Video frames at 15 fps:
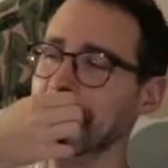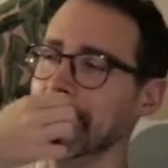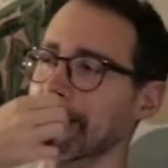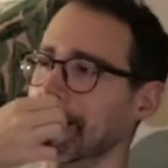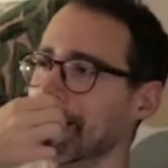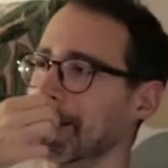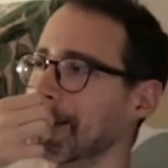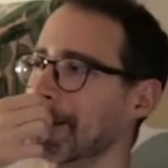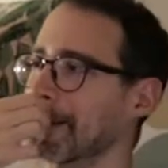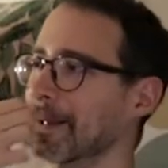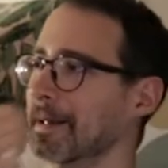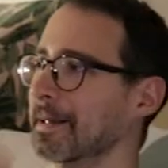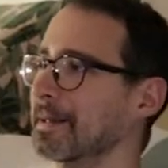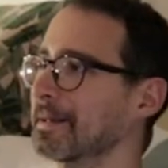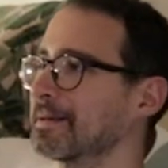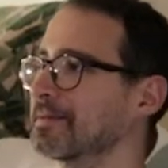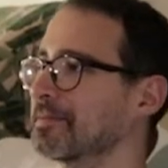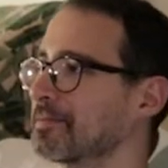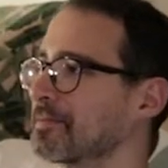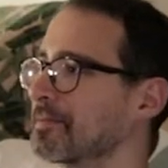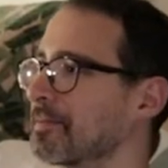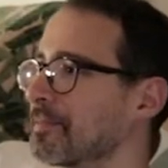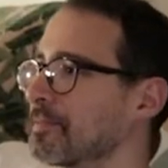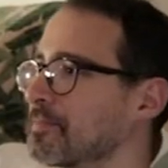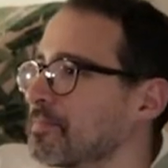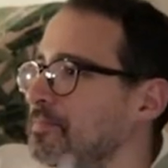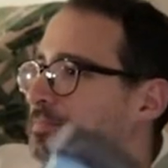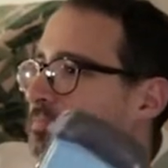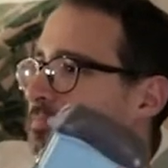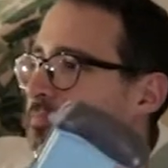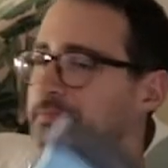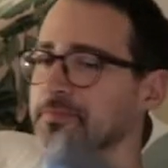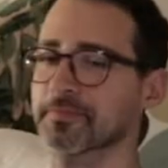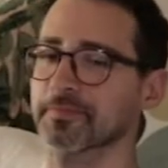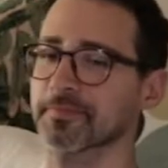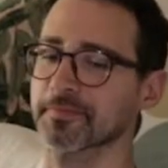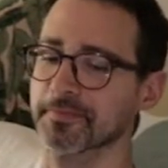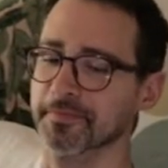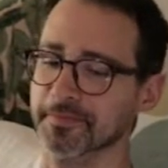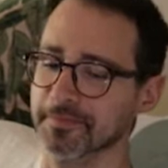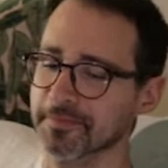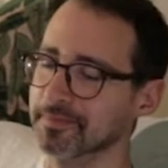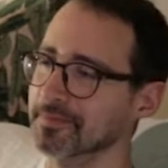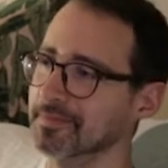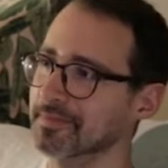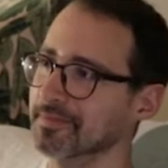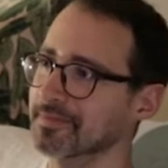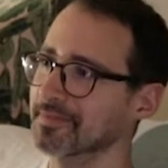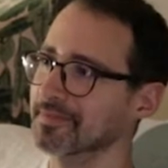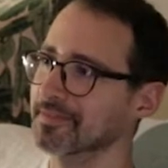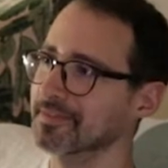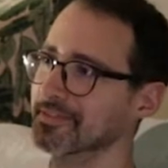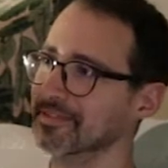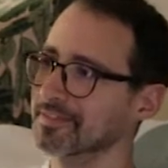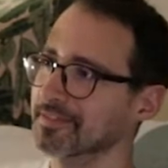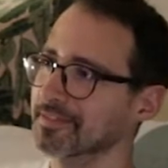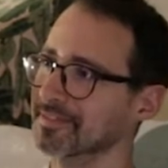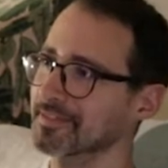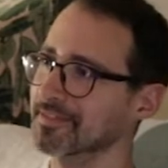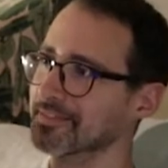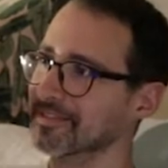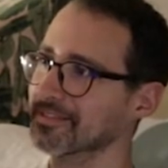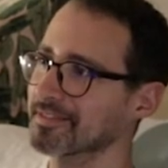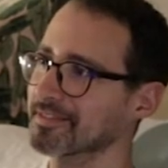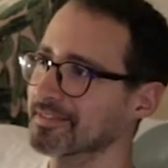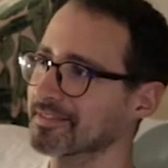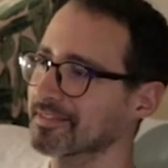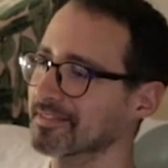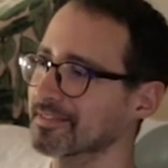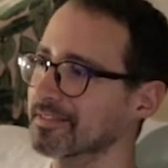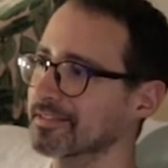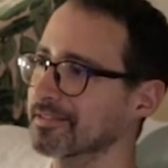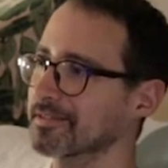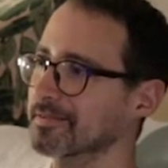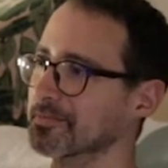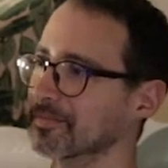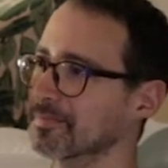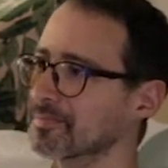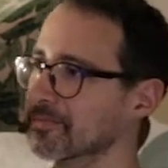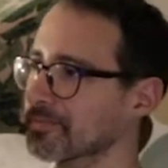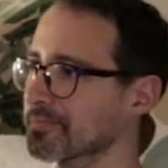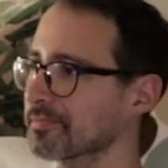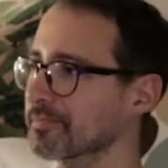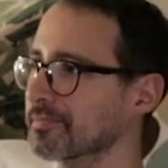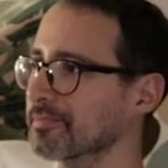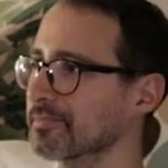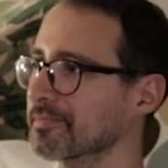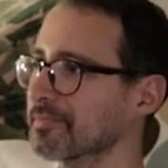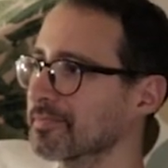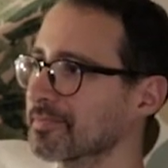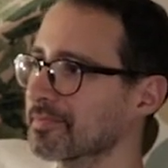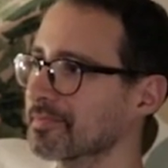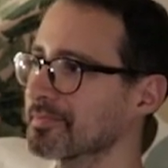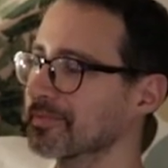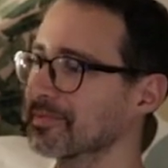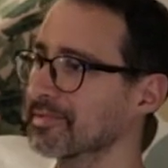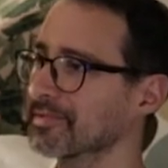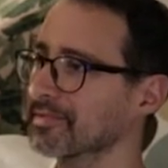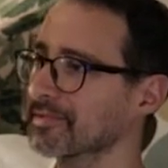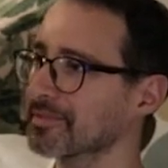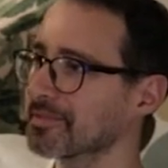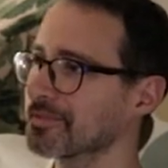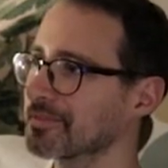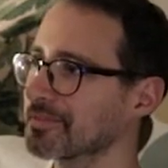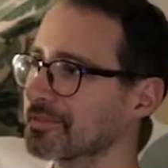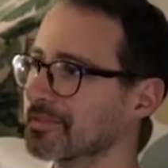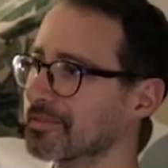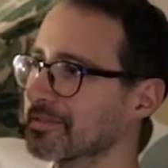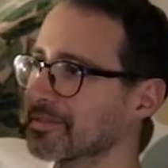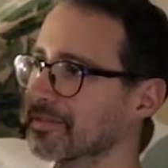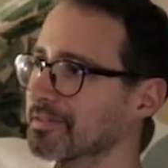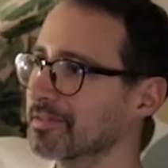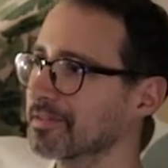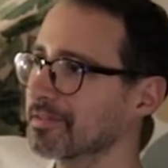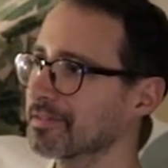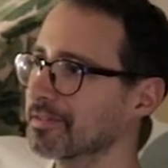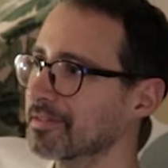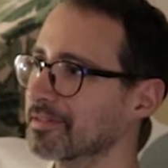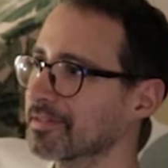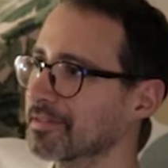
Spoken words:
(silent)